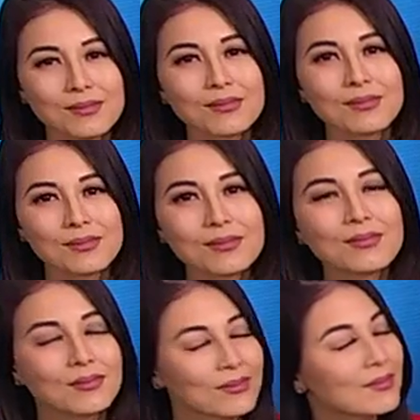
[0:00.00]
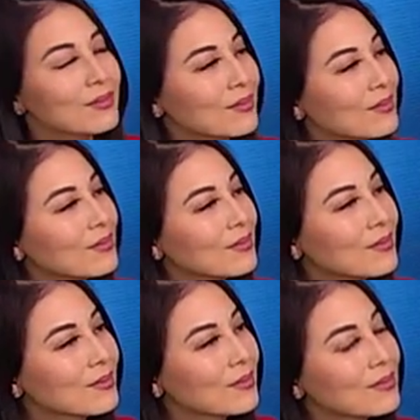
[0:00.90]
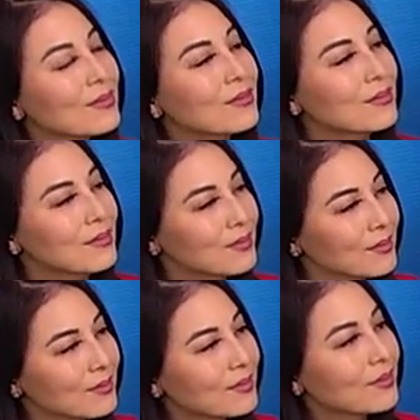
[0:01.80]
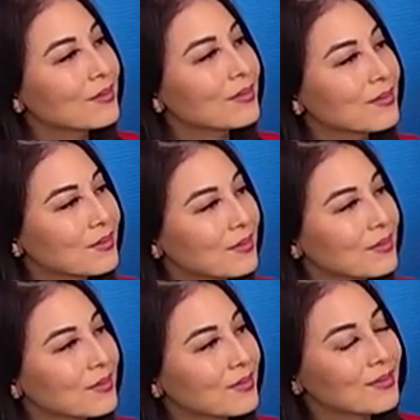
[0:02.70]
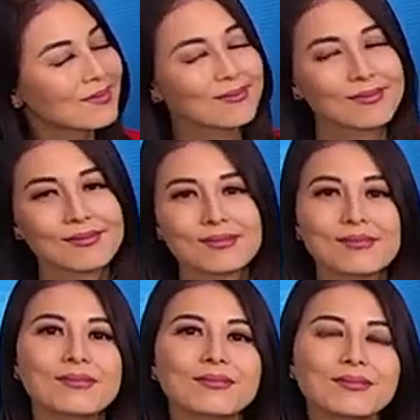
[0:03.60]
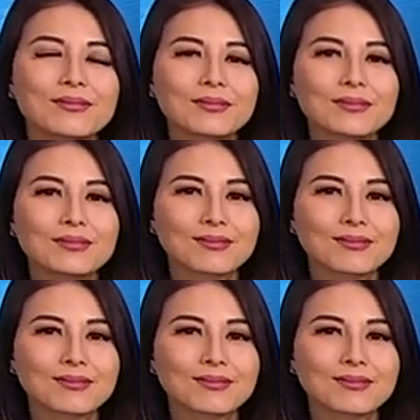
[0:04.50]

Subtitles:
[no speech]